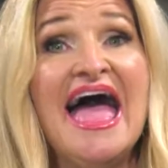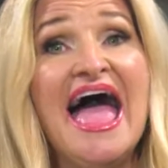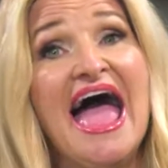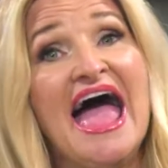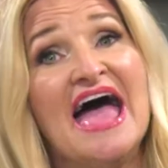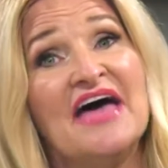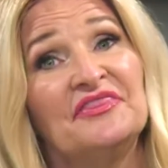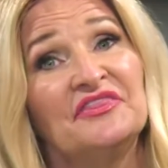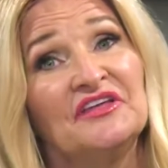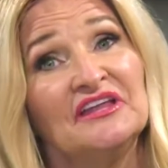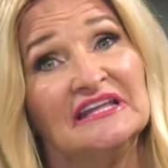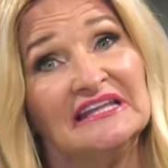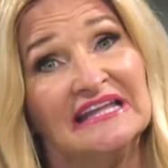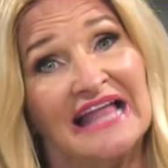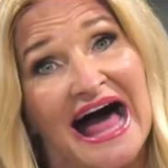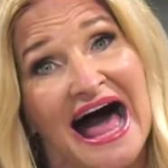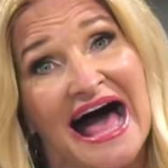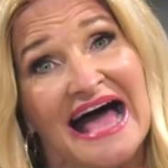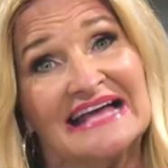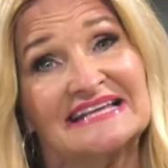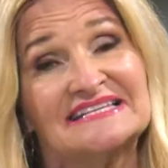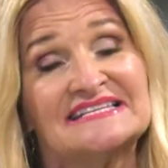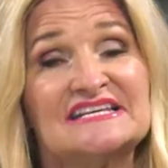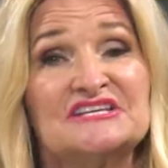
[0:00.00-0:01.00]
and the
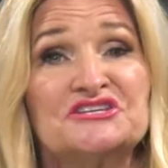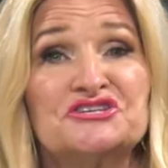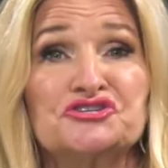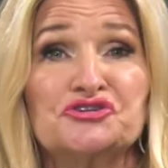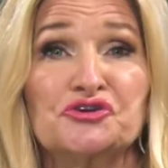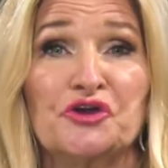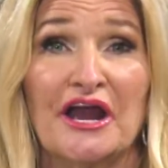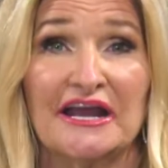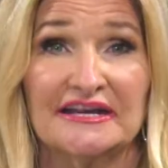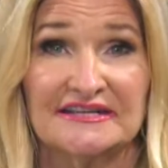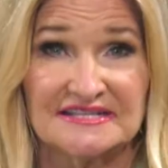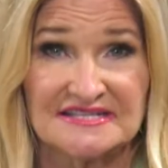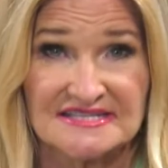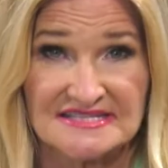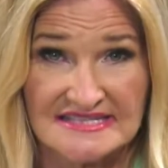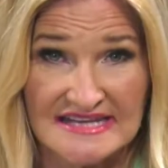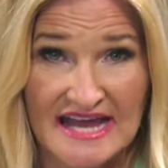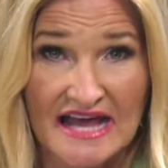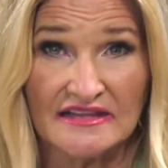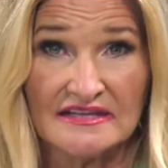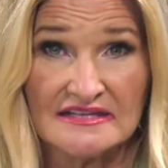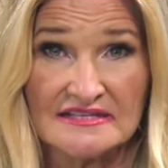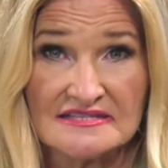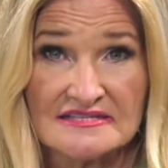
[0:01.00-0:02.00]
lies he's trying to
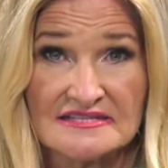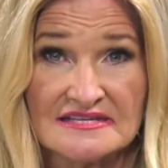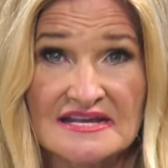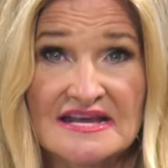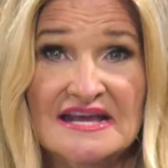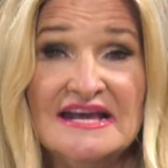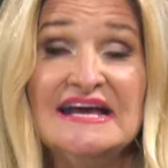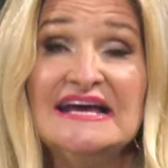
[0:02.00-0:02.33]
sell us.